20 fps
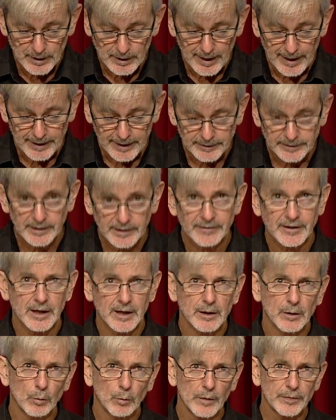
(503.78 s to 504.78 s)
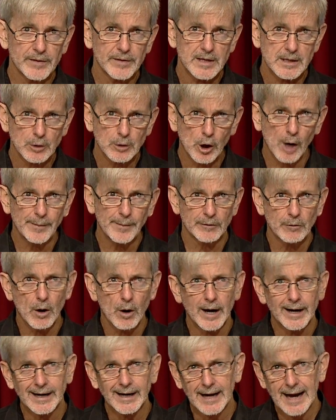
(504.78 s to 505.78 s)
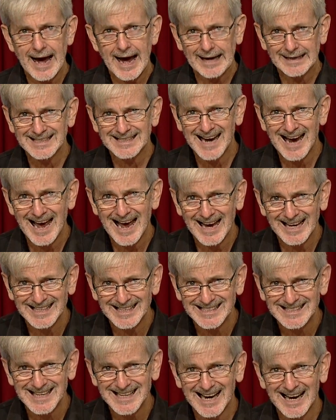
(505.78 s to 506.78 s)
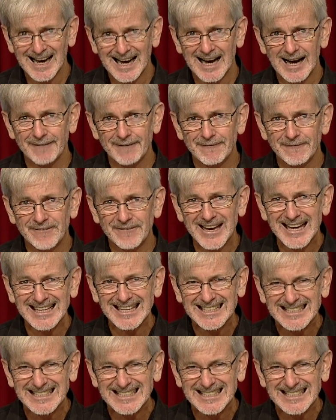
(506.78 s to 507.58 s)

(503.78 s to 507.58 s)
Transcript: And what the Copyright Act has are fair